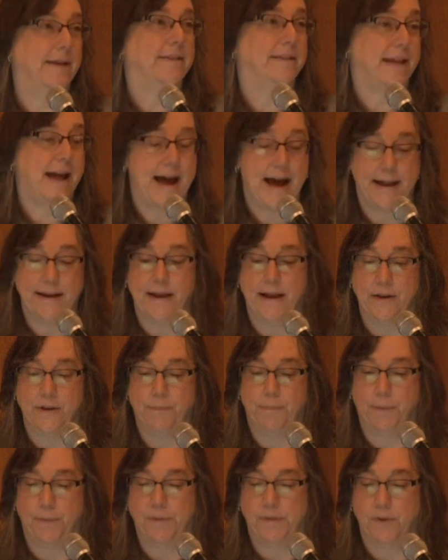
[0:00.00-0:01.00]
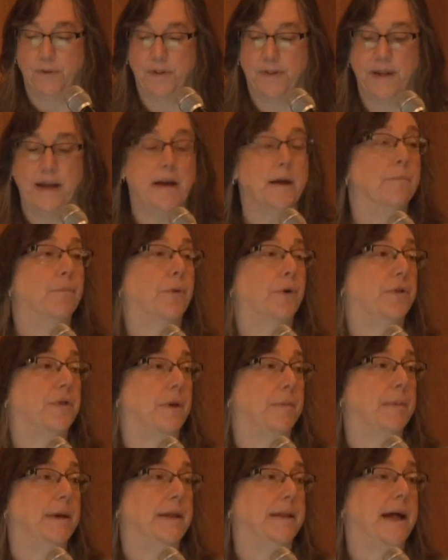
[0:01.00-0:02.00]
that, and so that they can put
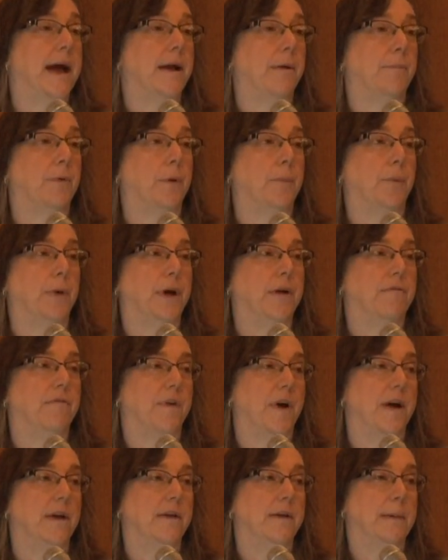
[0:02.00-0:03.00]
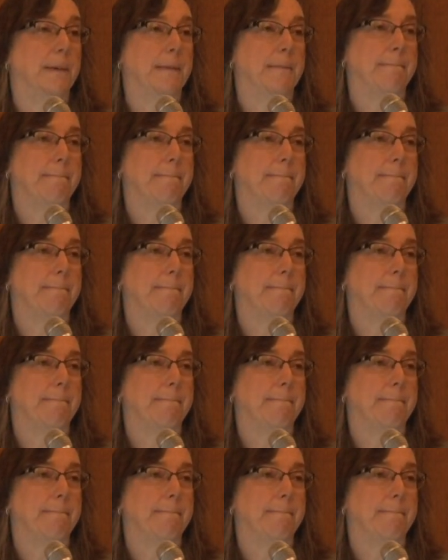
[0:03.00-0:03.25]
them in that appropriate fund.